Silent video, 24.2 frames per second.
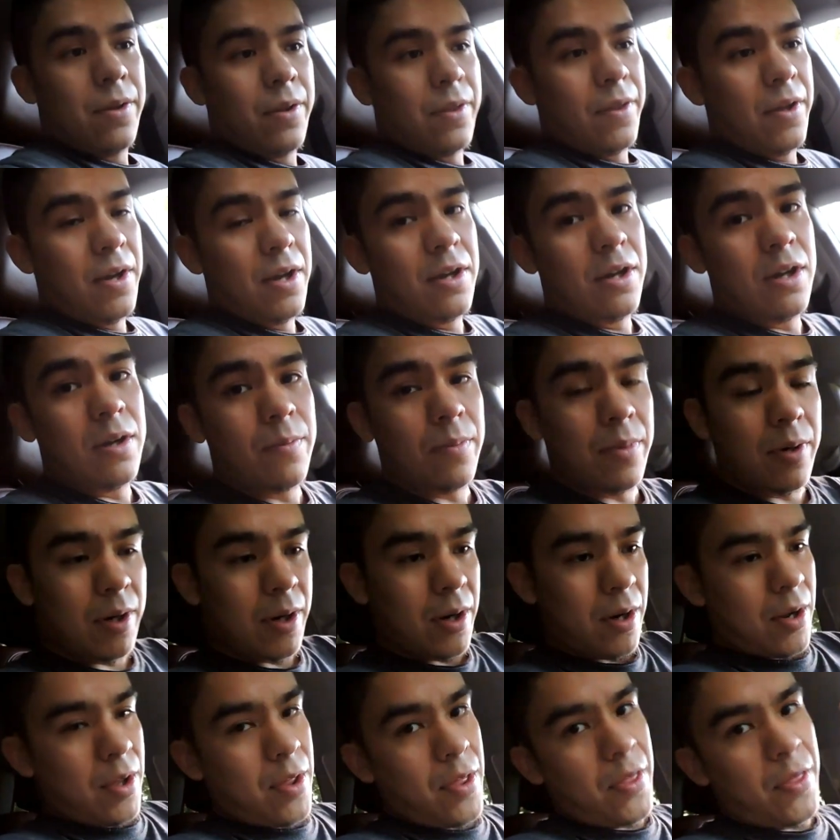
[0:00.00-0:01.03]
thing number
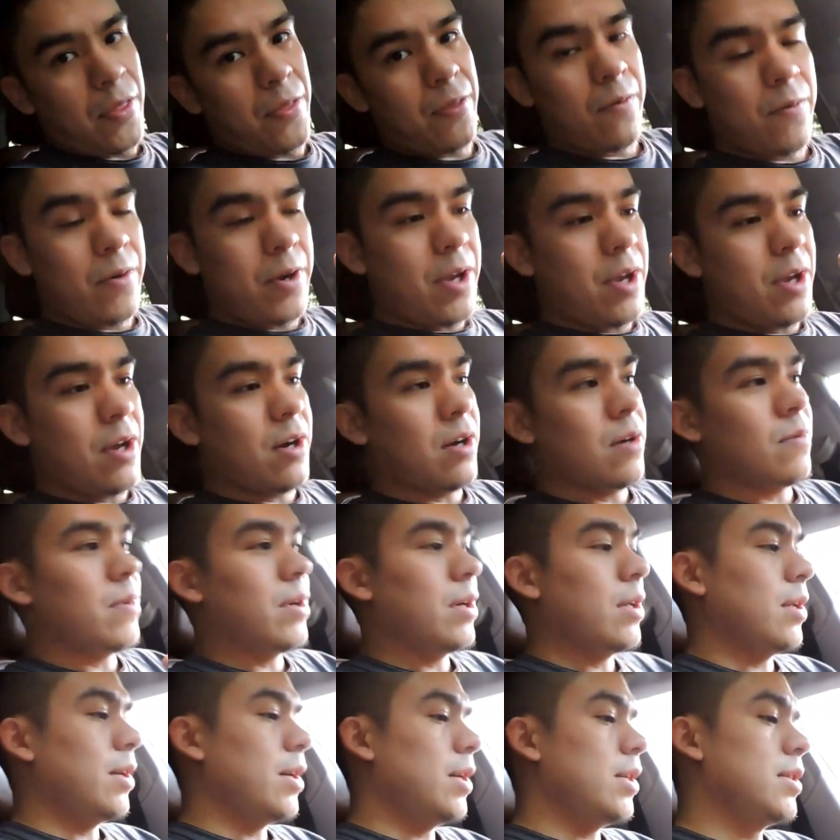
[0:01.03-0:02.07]
3 on
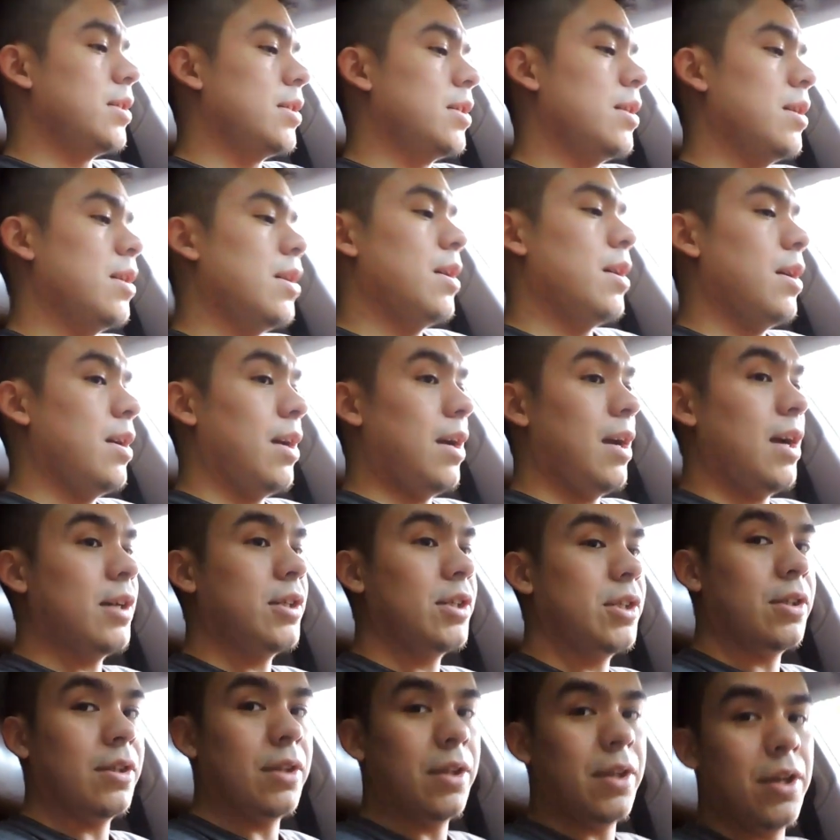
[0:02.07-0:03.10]
my list
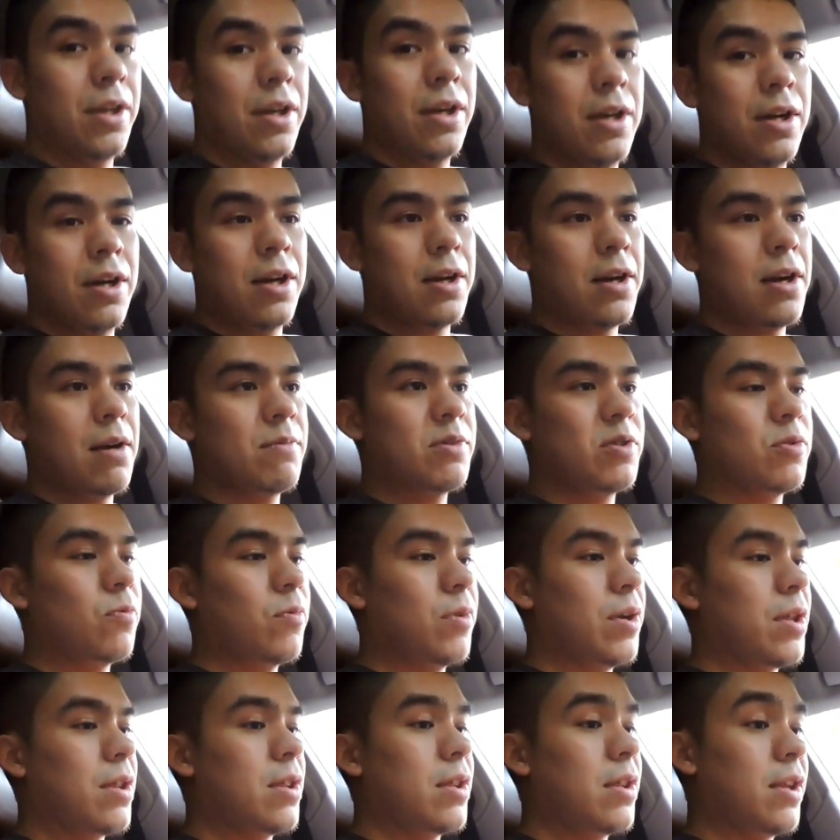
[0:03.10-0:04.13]
actually comes
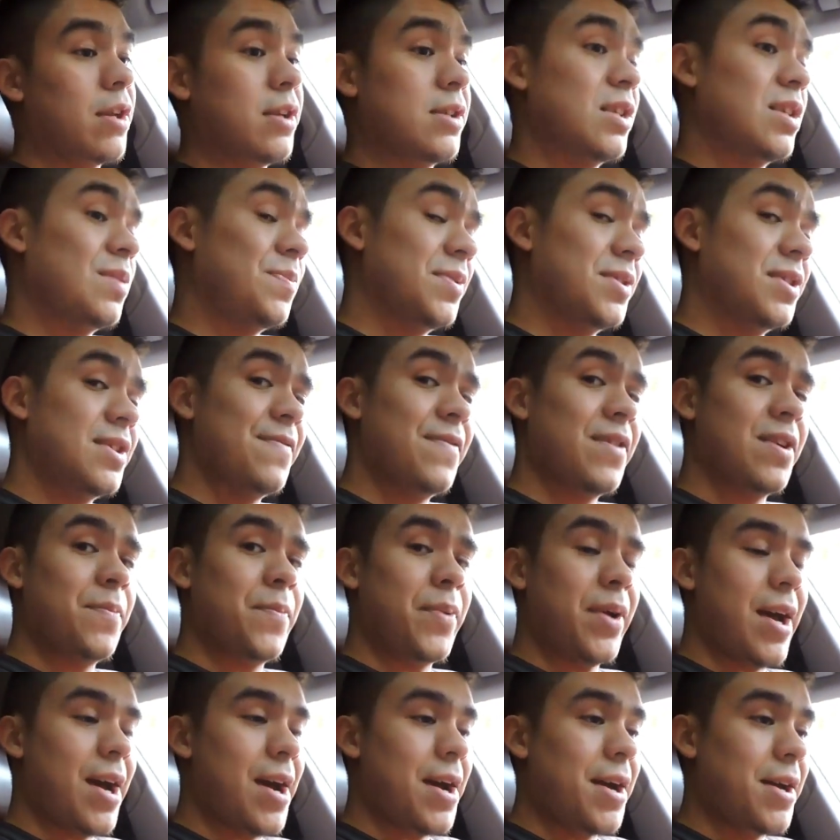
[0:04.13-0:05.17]
with this specific
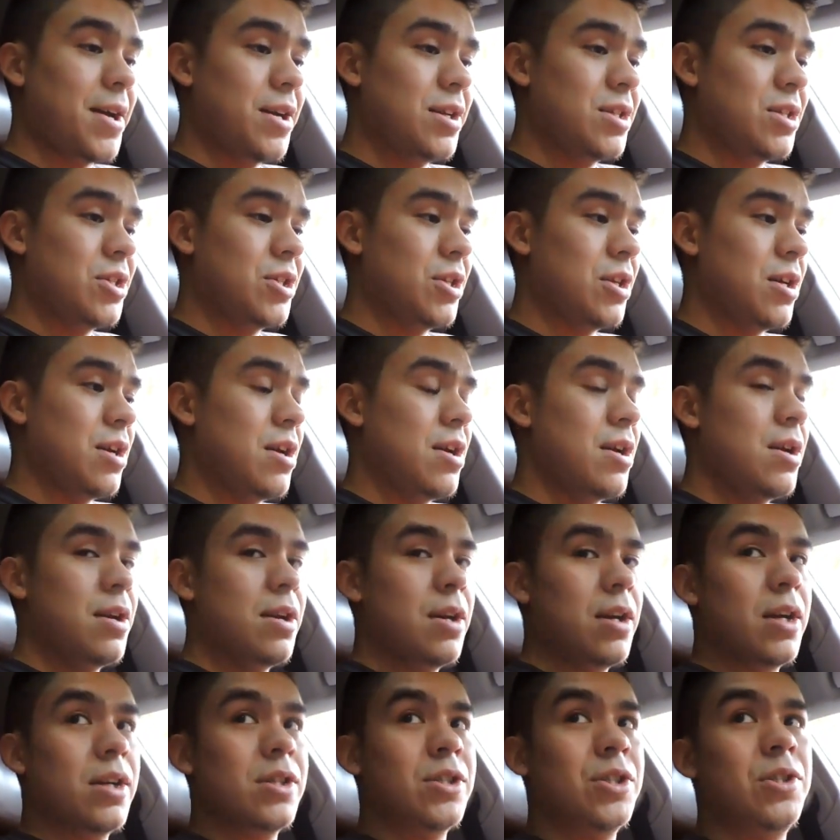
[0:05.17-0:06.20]
package.
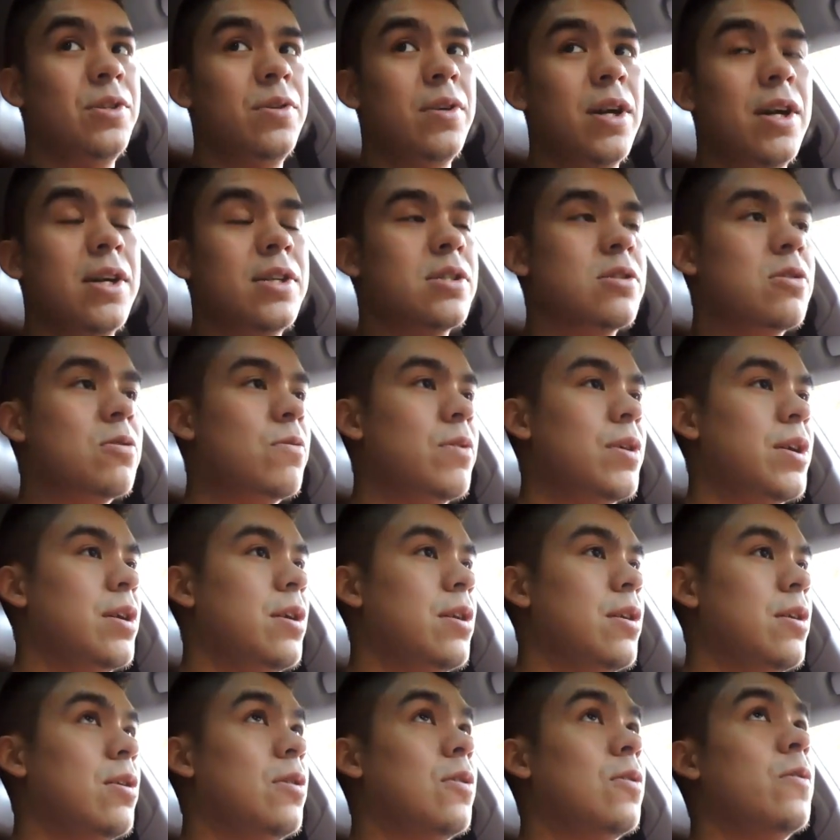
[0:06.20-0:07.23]
As you guys already
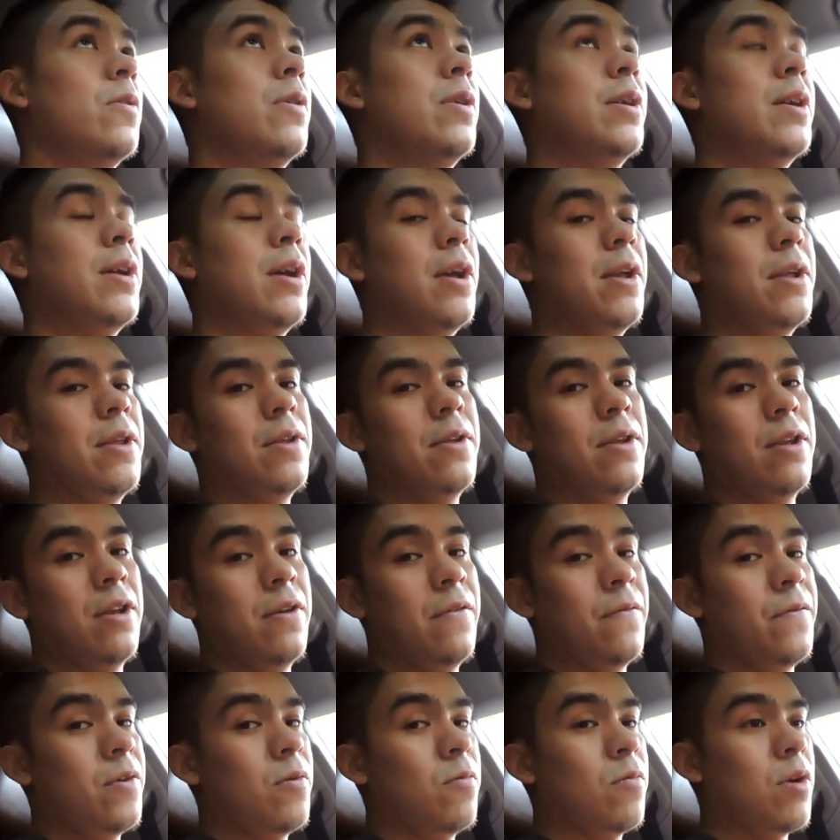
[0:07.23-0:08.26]
know, and
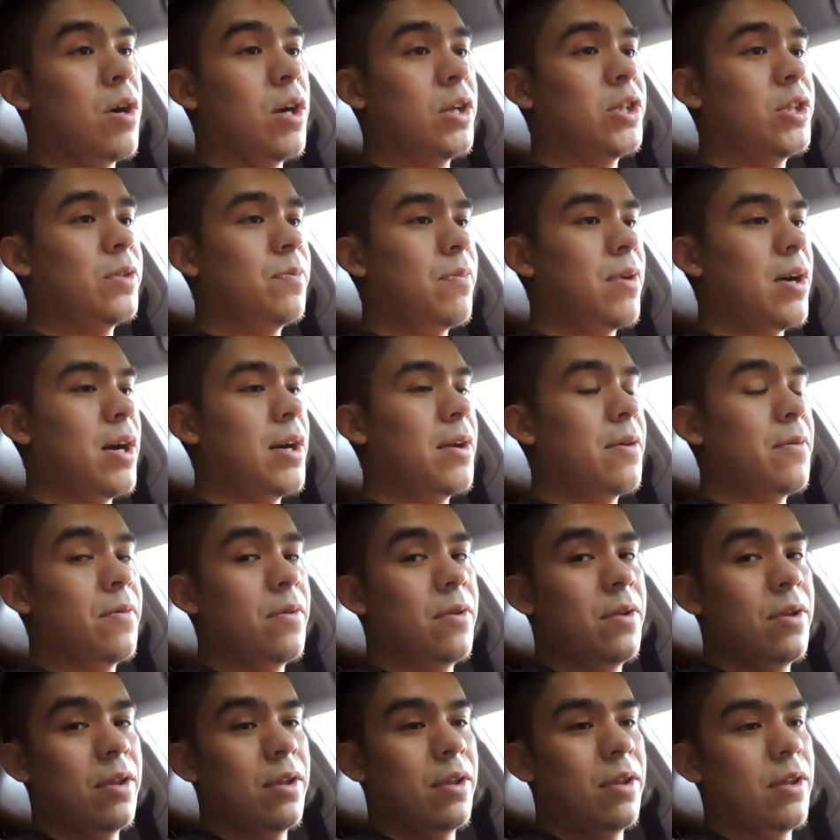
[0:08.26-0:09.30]
if you watched my
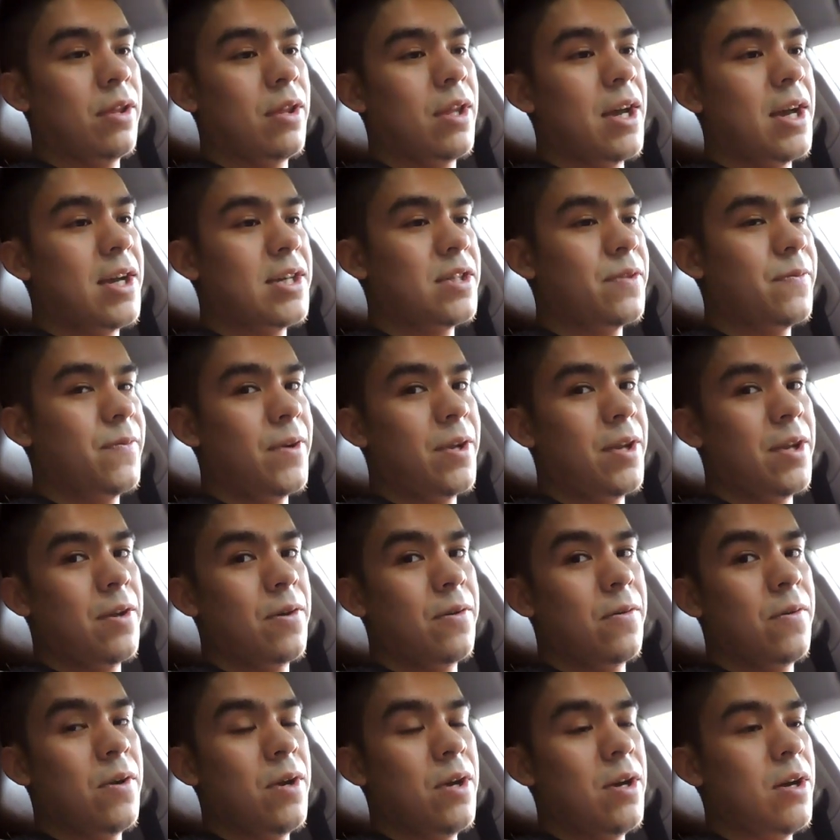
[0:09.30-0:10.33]
last
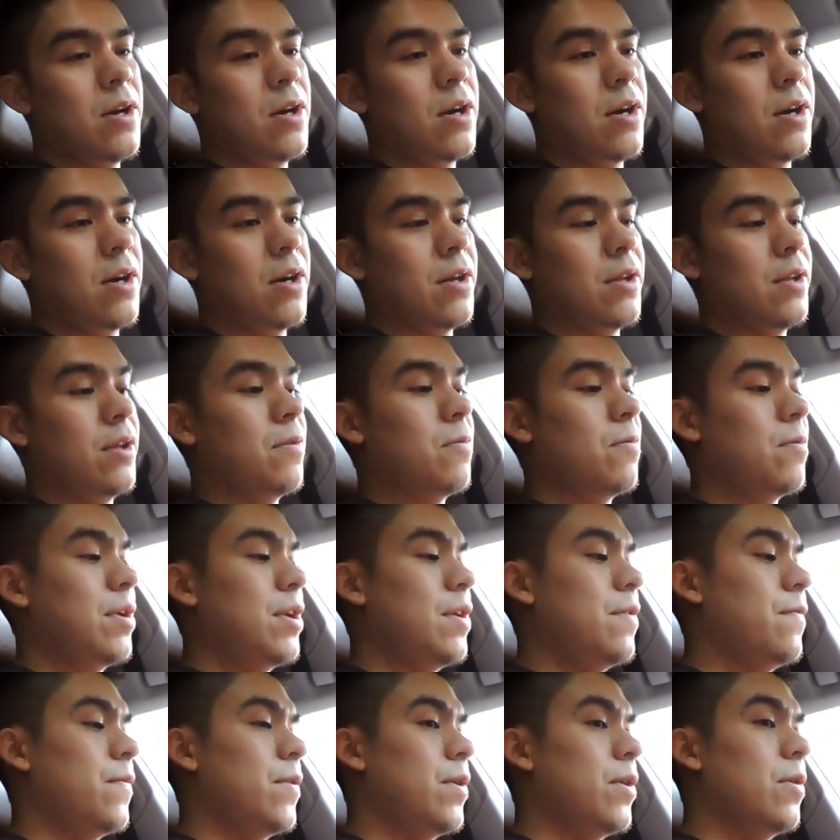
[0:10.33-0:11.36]
video on the
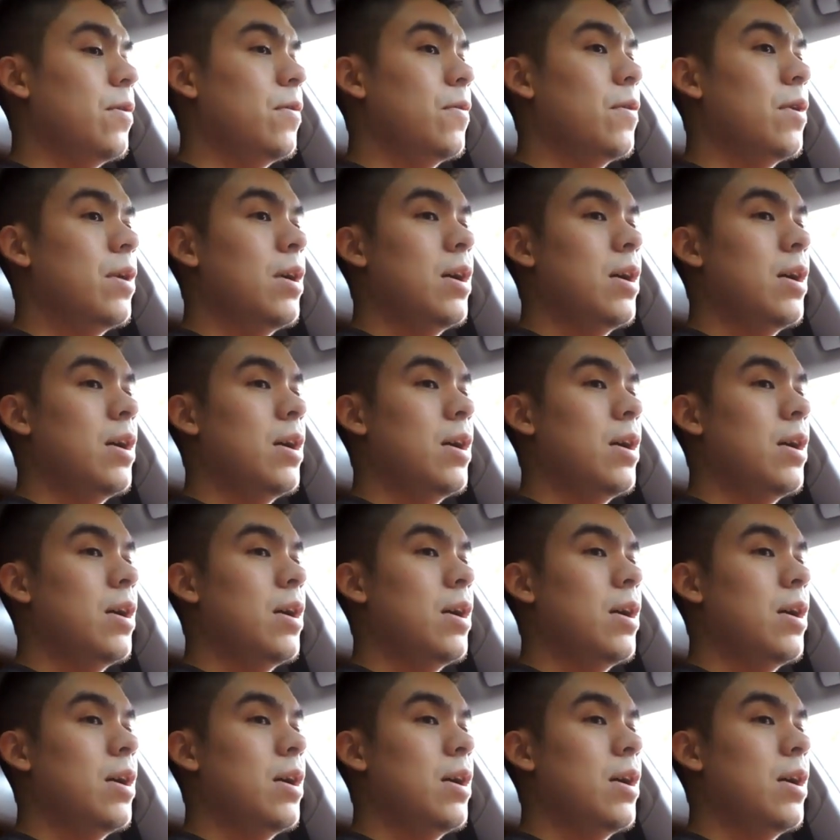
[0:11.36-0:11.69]
review,